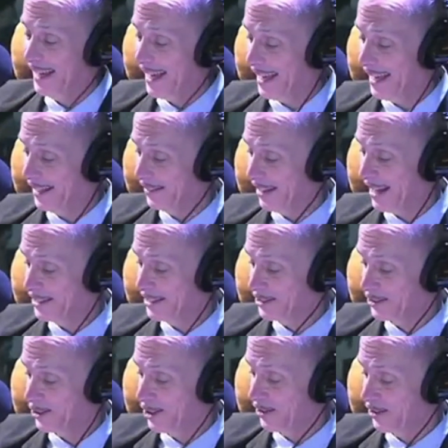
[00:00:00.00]
and I
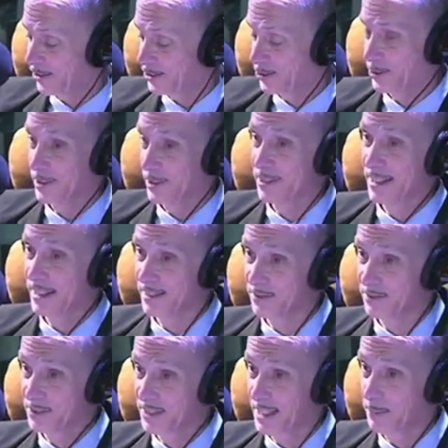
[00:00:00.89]
saw the store
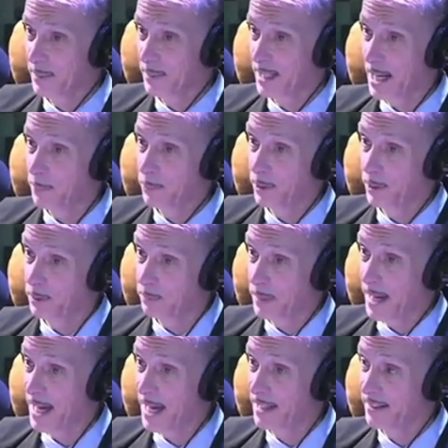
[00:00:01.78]
detective see me, and I put it
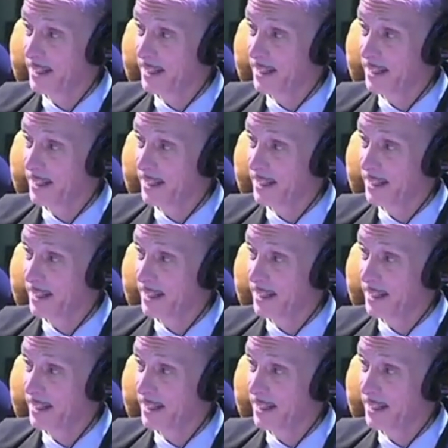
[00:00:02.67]
back,